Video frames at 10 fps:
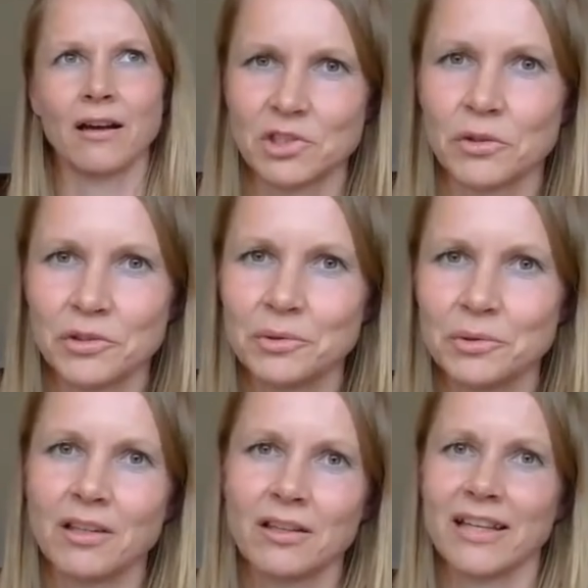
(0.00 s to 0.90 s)

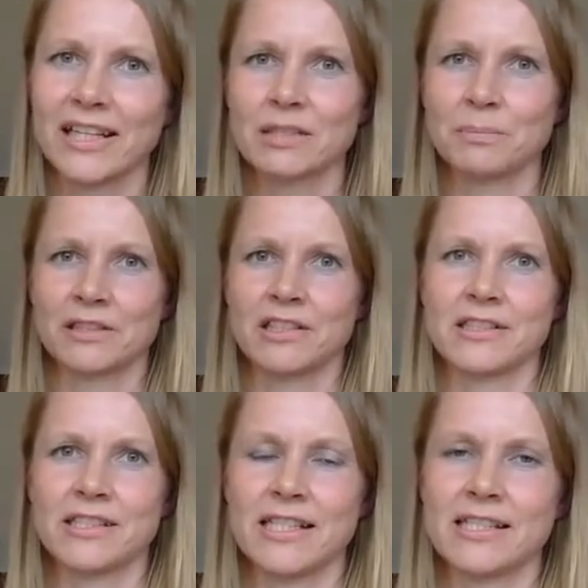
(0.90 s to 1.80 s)
non-dual
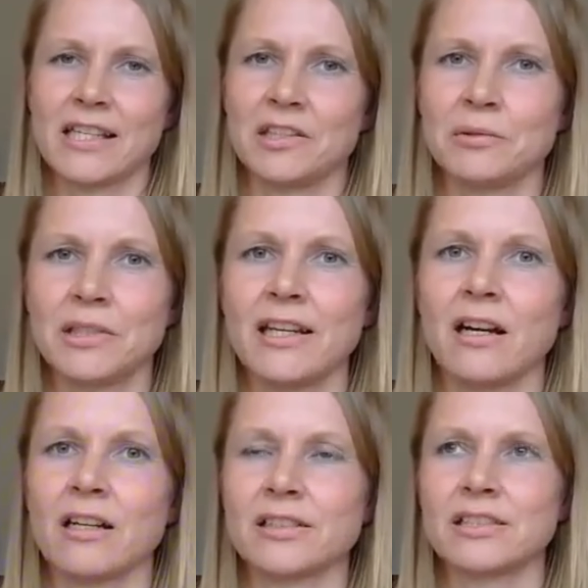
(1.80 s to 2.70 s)
experiences and unity
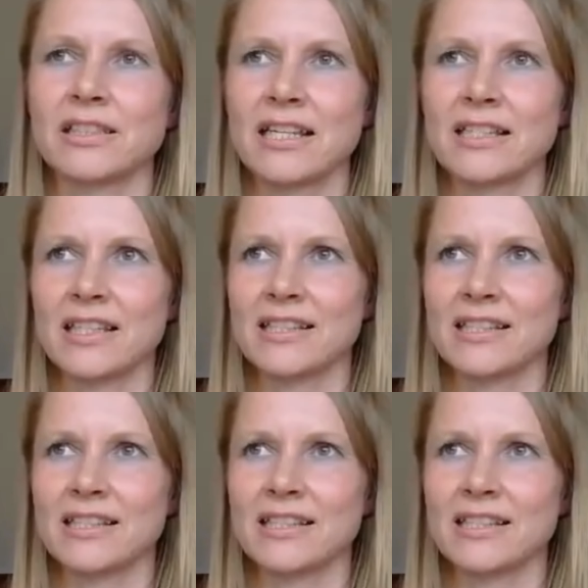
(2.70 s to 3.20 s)
consciousness.